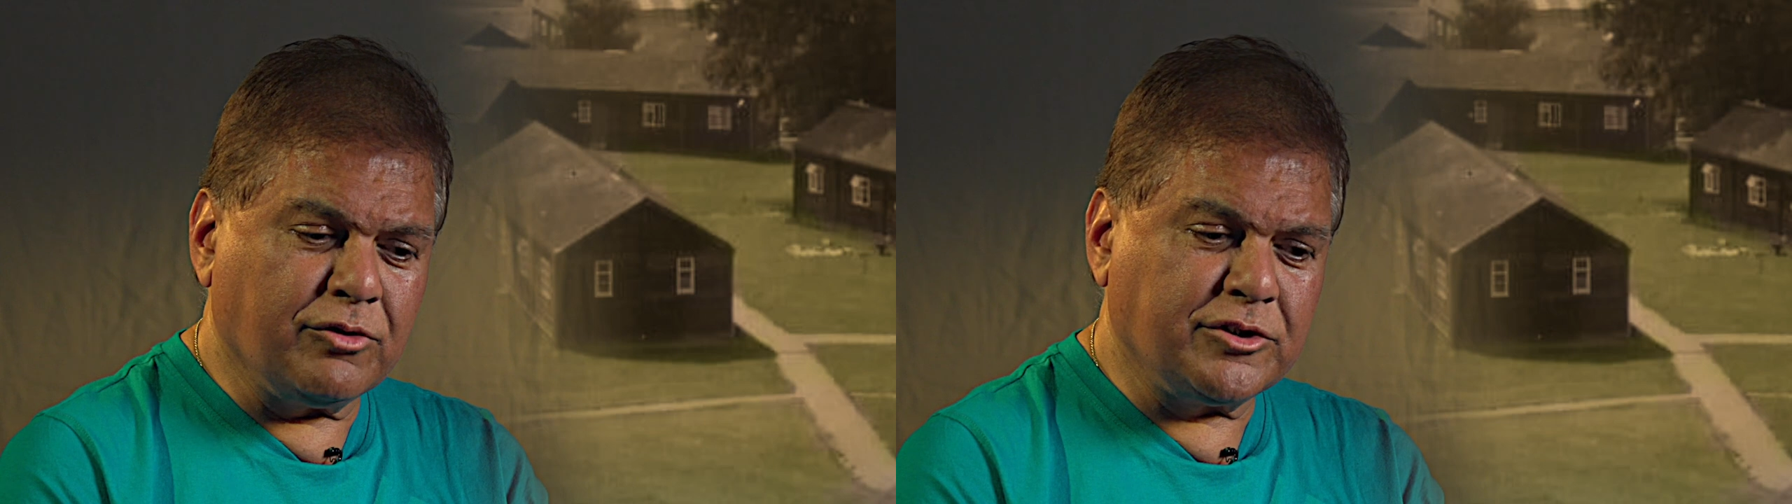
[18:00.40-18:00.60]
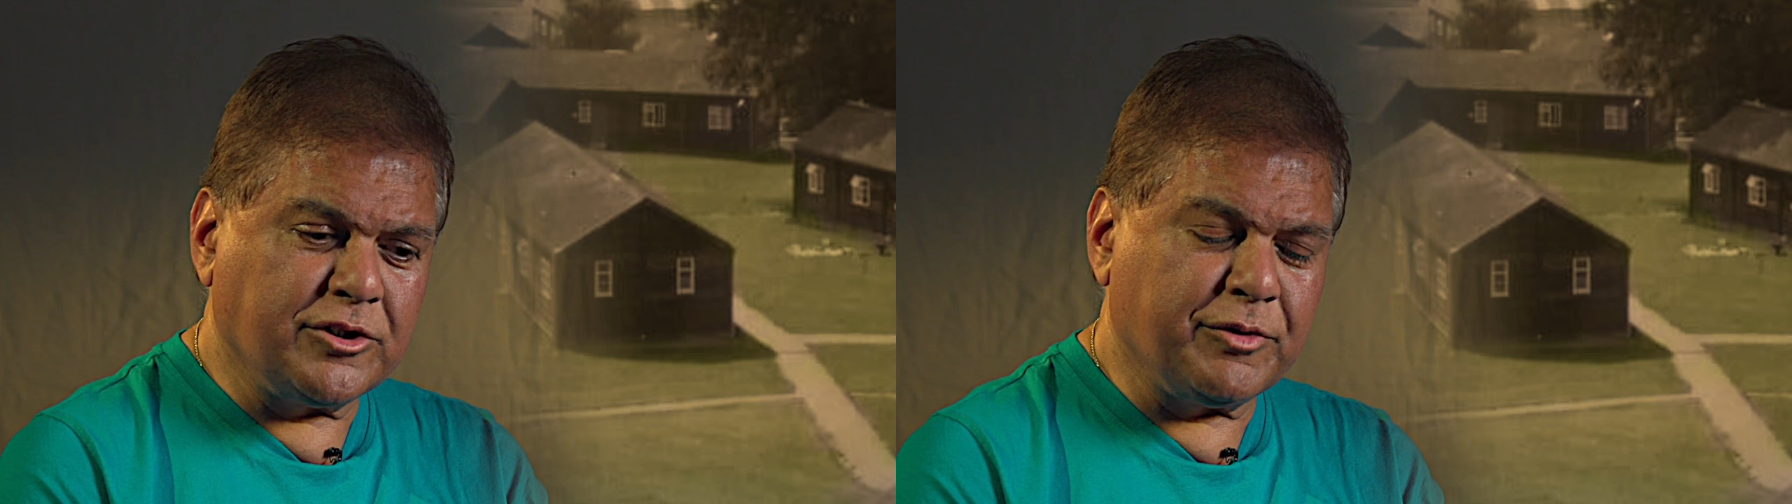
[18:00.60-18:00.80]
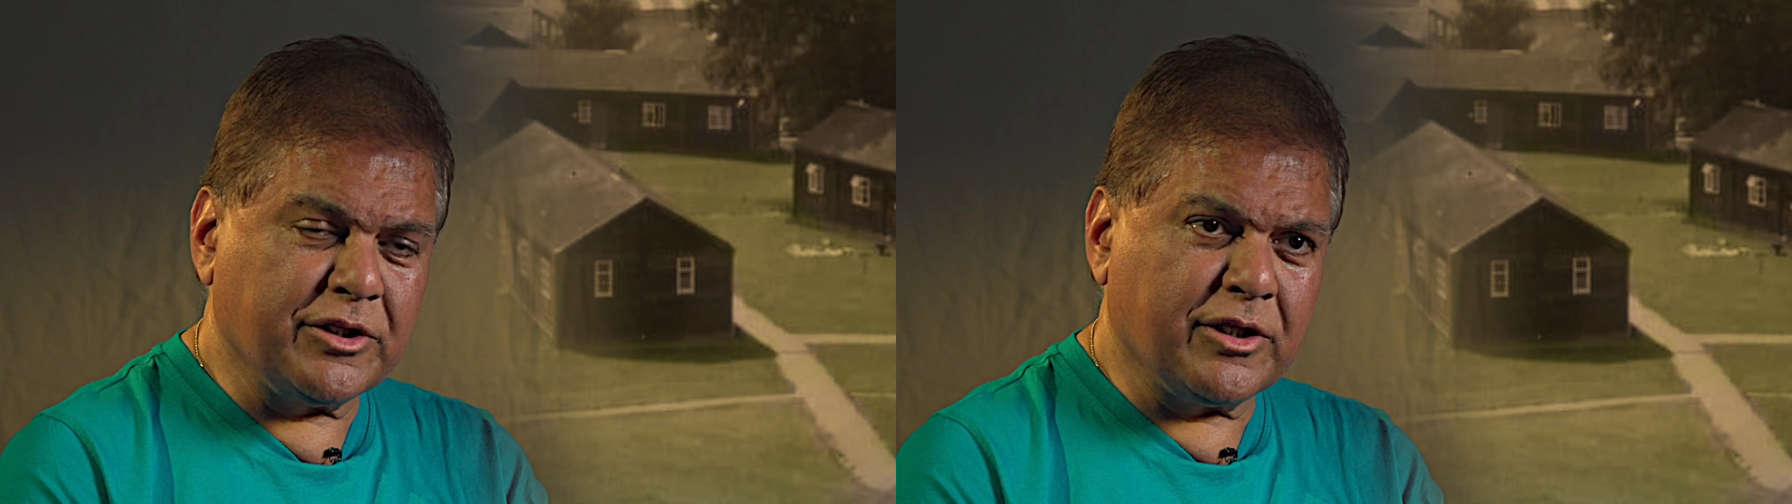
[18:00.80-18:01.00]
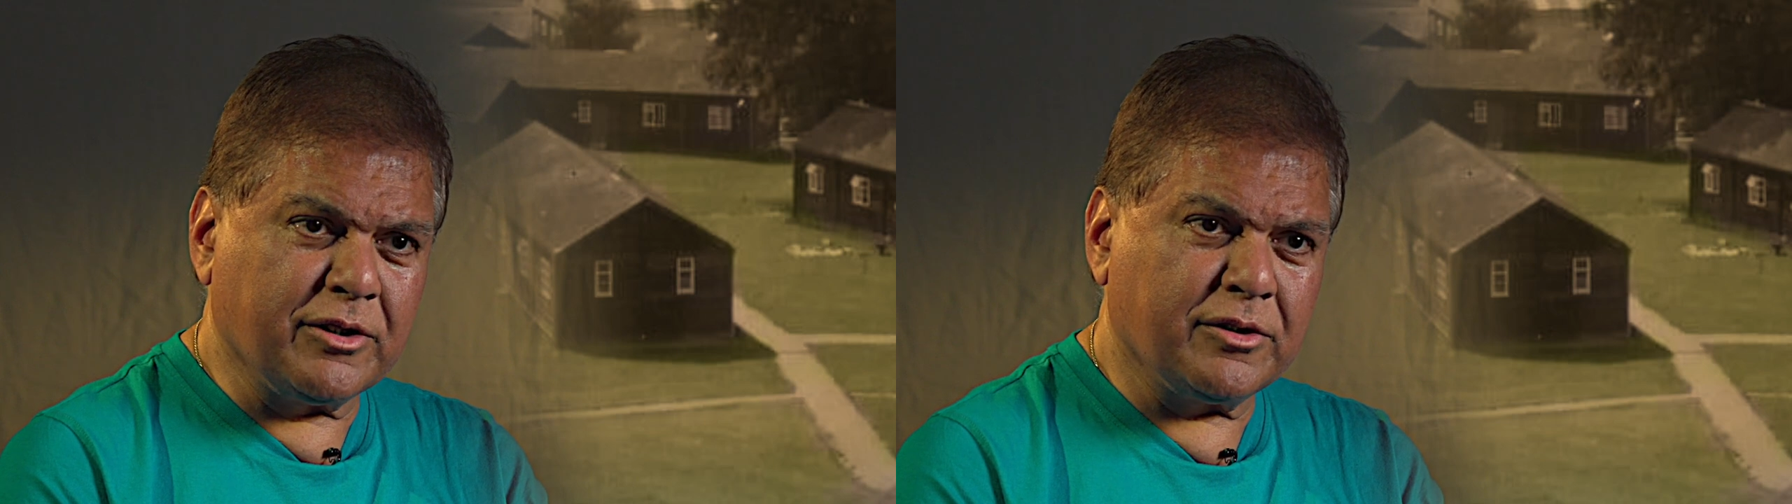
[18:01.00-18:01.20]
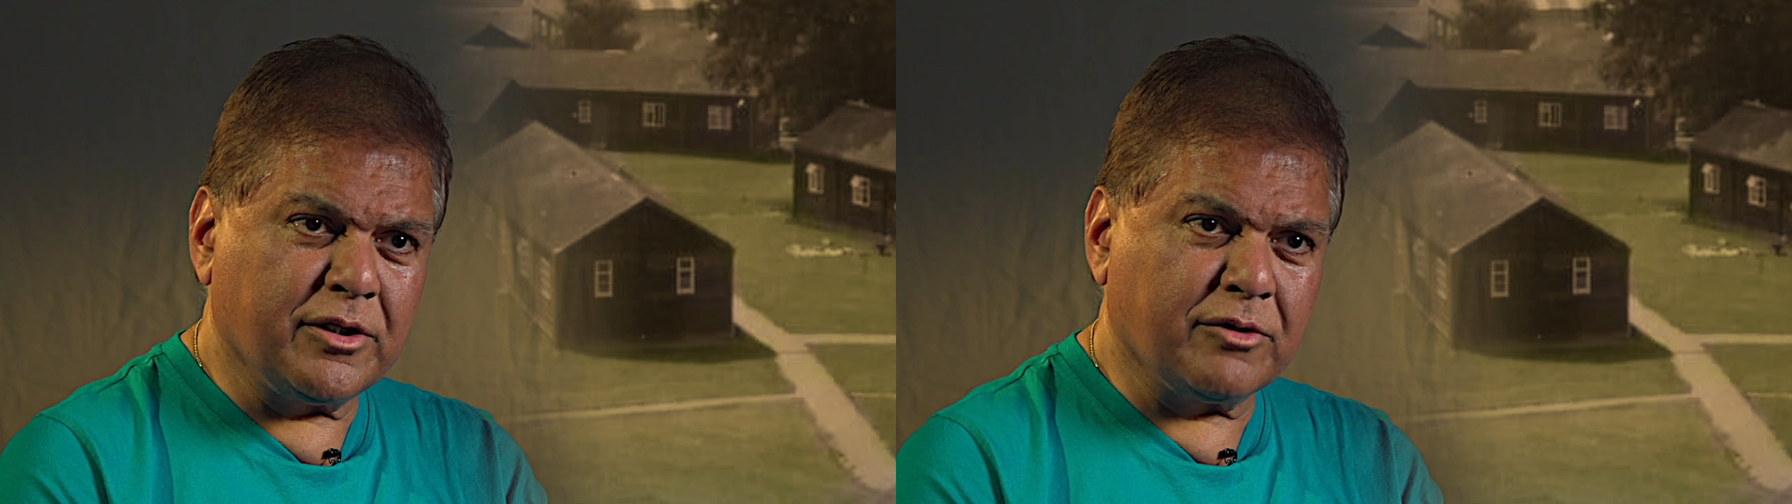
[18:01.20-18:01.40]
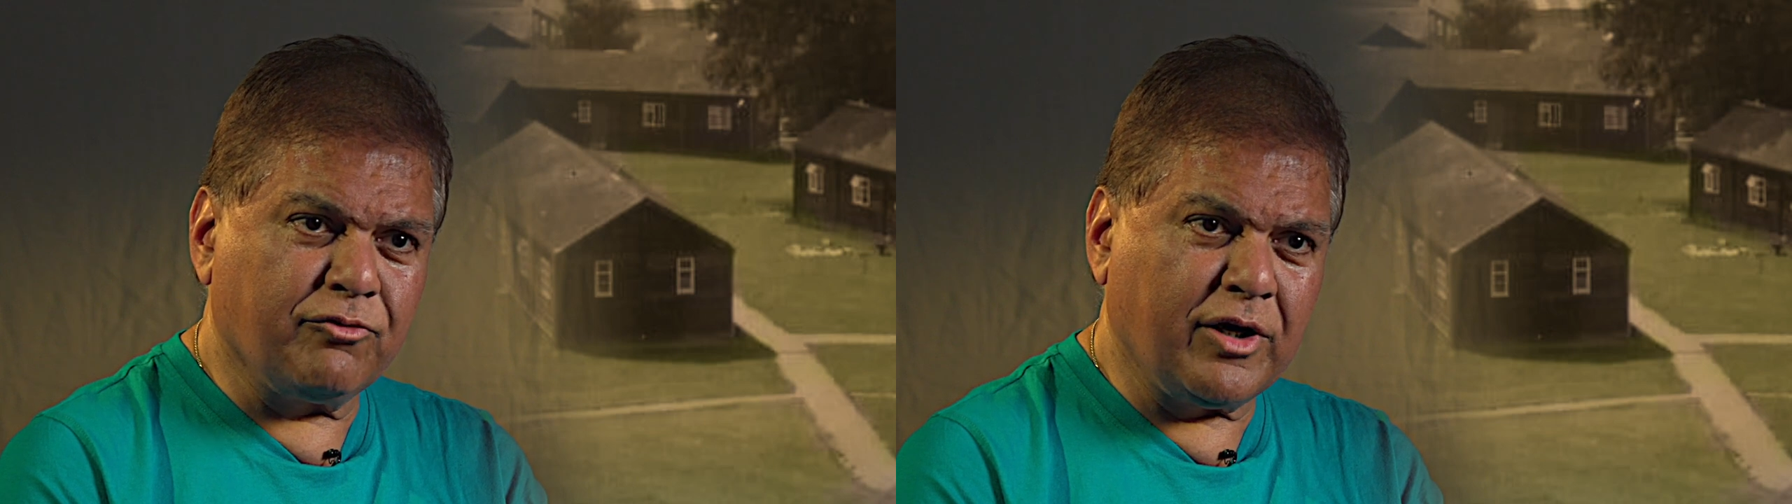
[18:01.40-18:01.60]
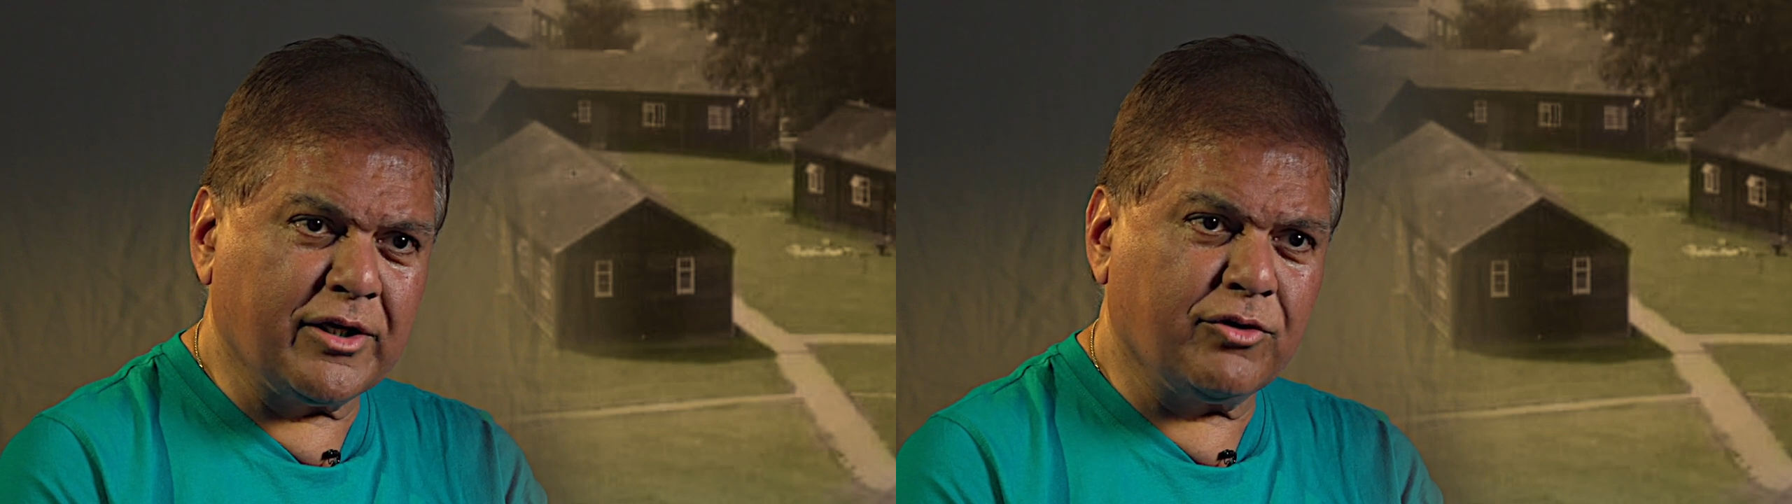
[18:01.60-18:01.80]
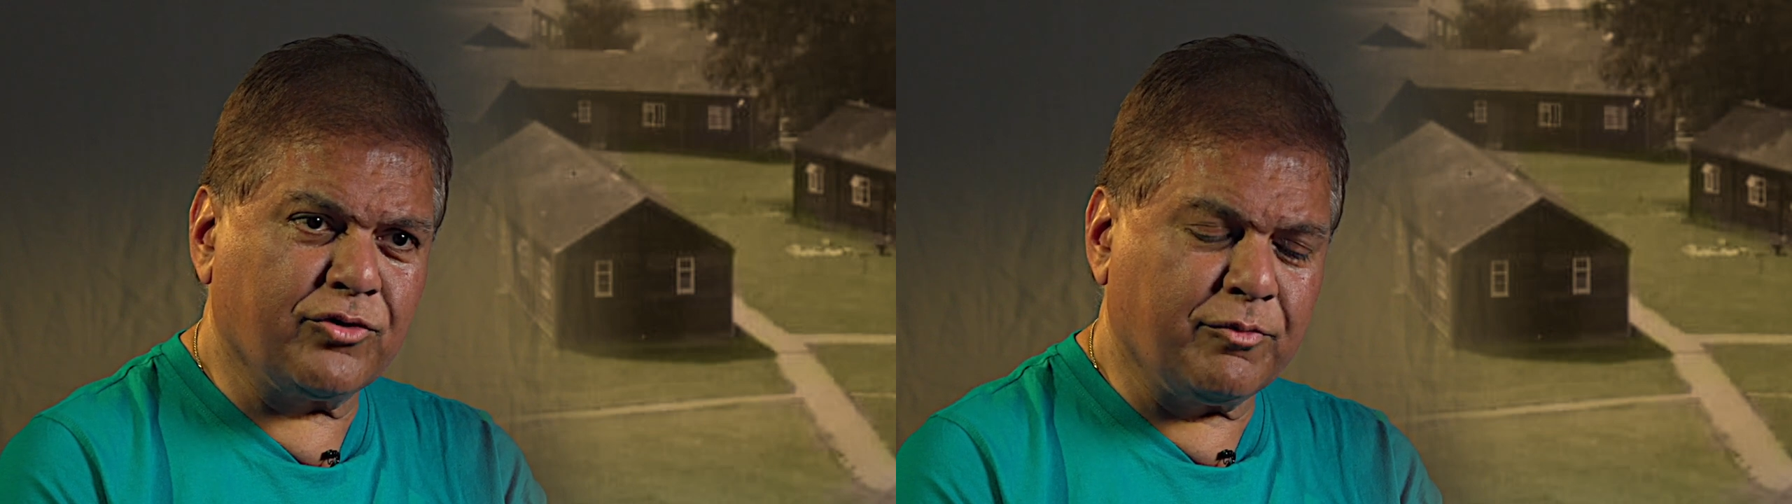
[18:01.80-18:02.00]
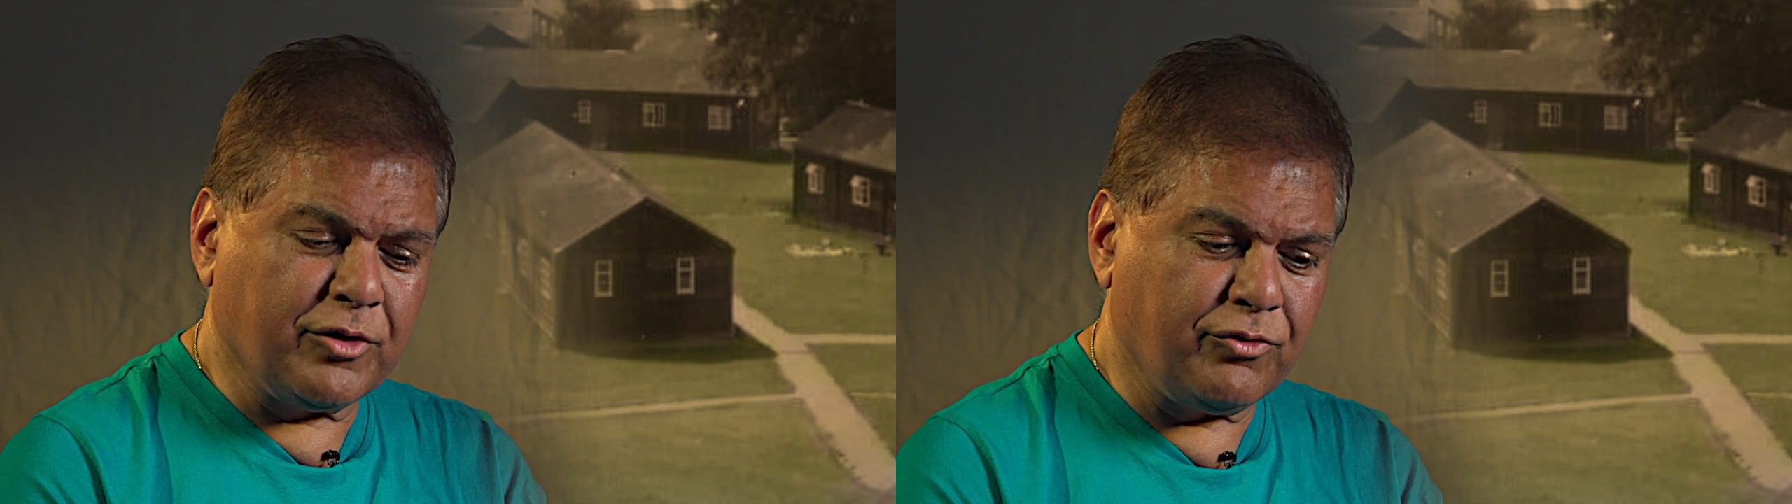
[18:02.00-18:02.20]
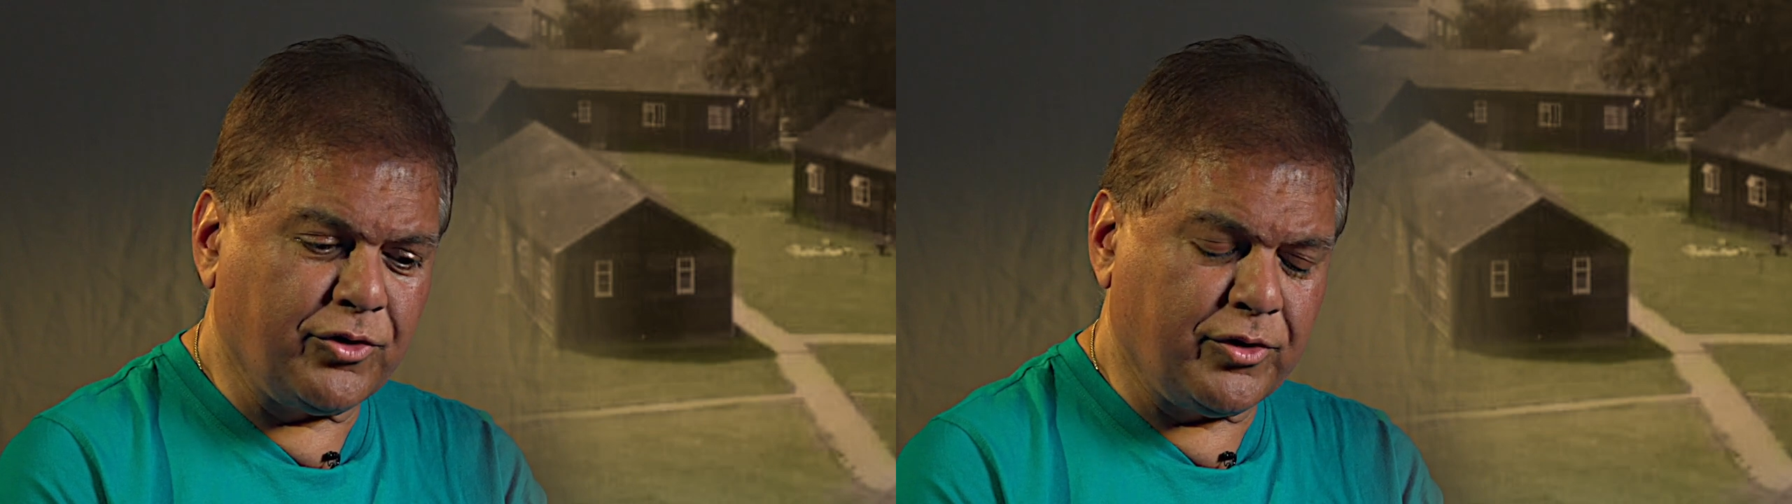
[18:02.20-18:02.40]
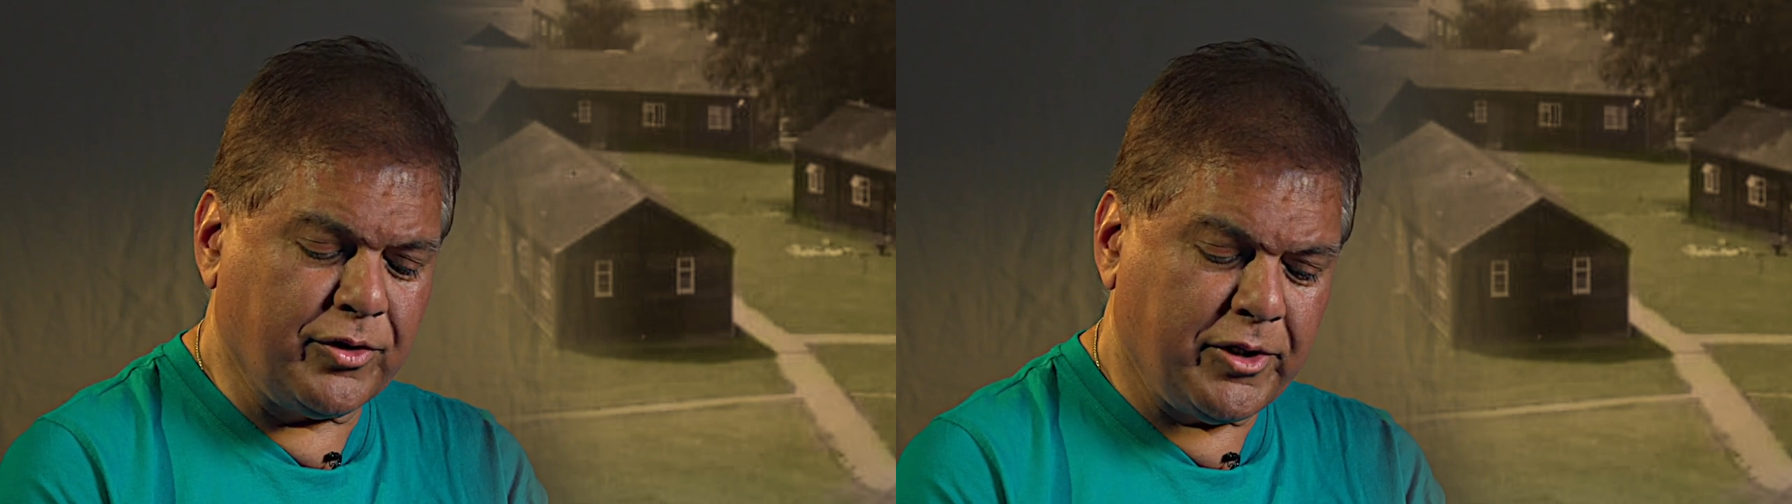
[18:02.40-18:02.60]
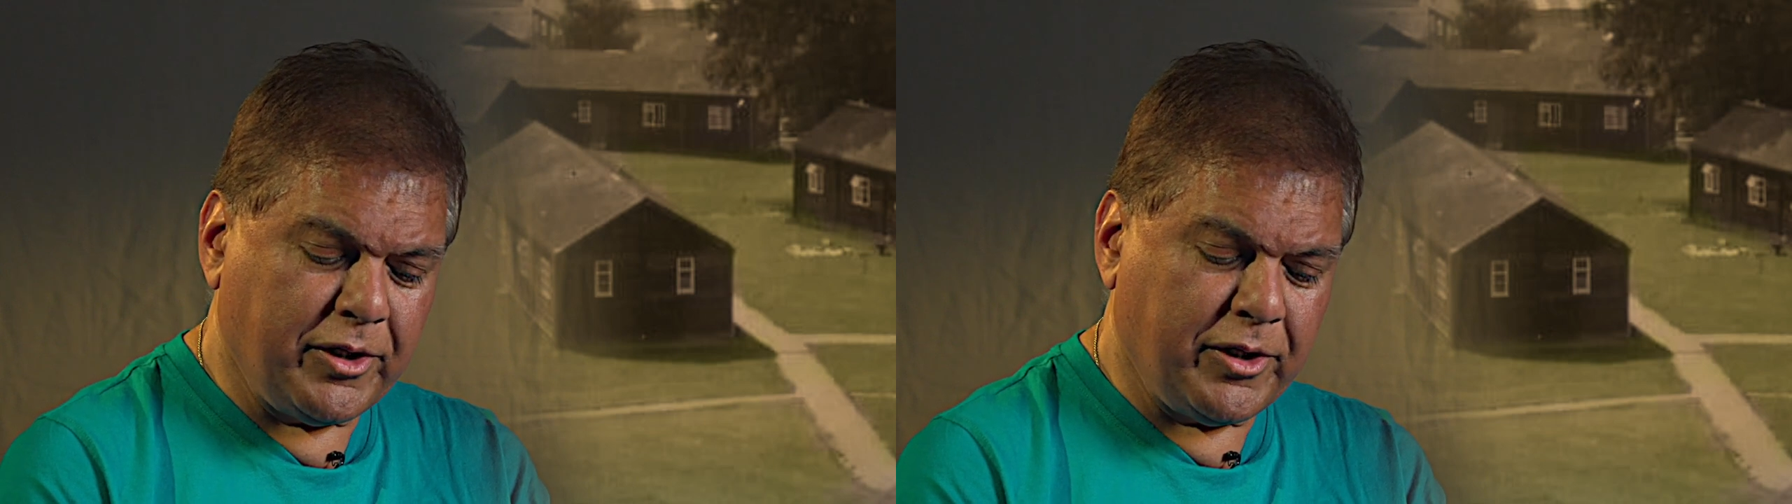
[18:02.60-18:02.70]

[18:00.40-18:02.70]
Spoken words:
would chip in and find out something for you.